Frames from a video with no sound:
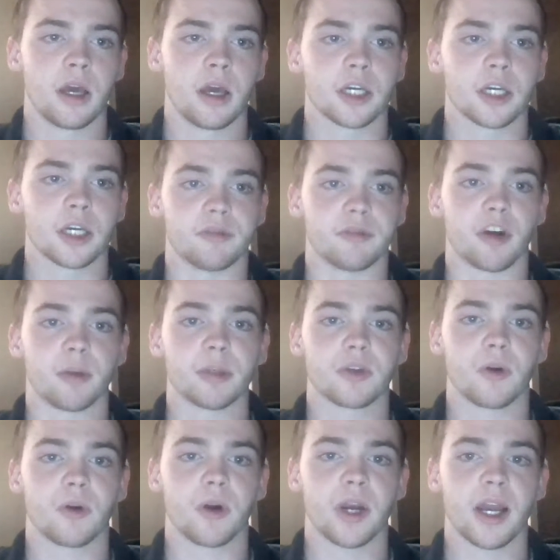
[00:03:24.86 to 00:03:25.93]

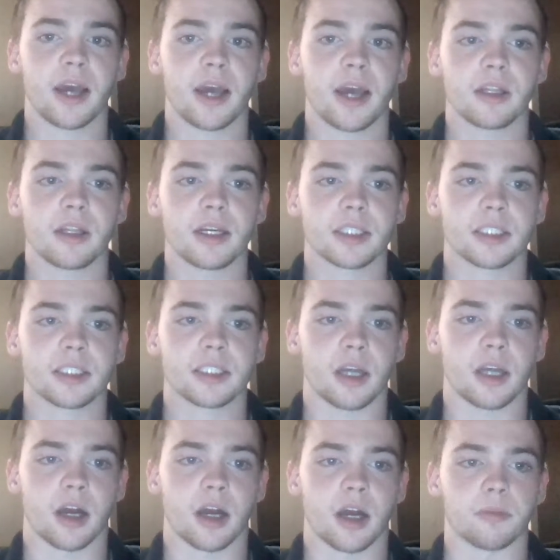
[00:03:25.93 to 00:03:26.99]
Confirmatory analytics,
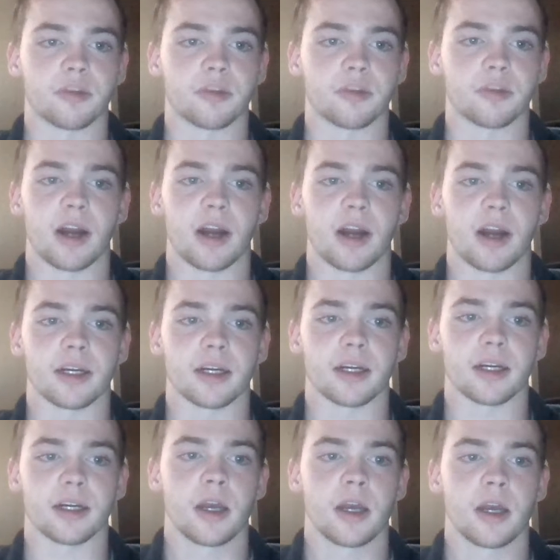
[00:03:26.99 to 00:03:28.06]
providing
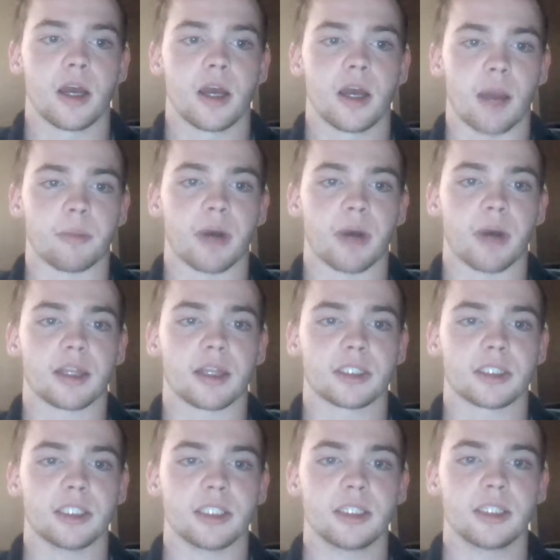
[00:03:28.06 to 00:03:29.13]

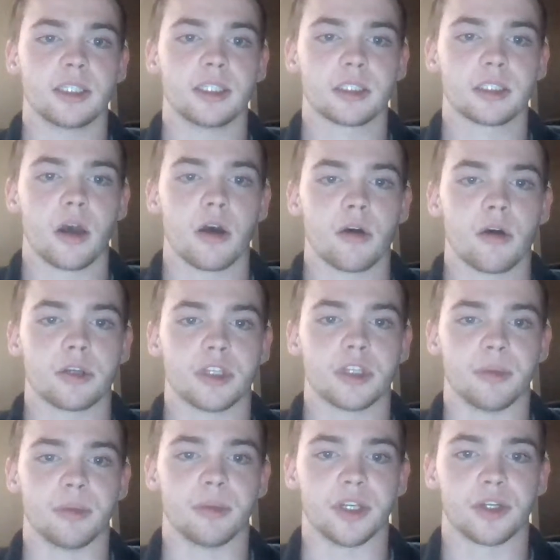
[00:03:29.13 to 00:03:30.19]
hypotheses to
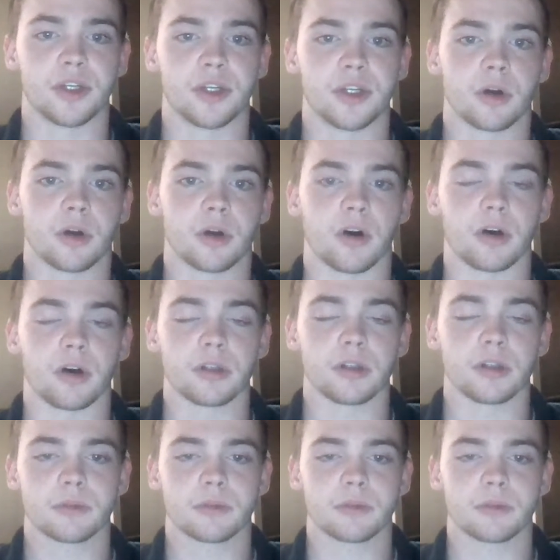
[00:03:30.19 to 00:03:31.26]
be true or
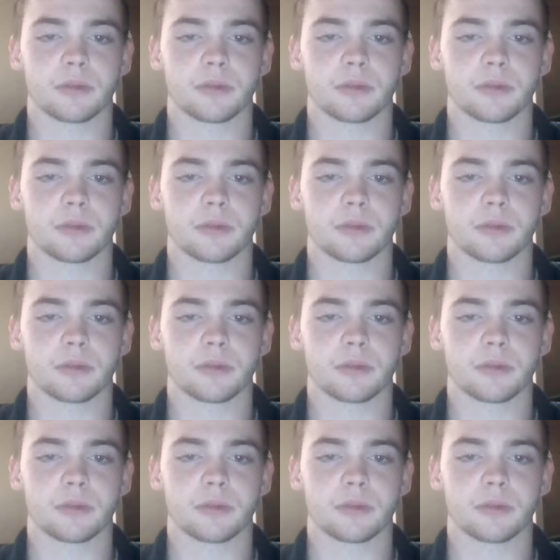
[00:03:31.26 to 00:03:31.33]
false.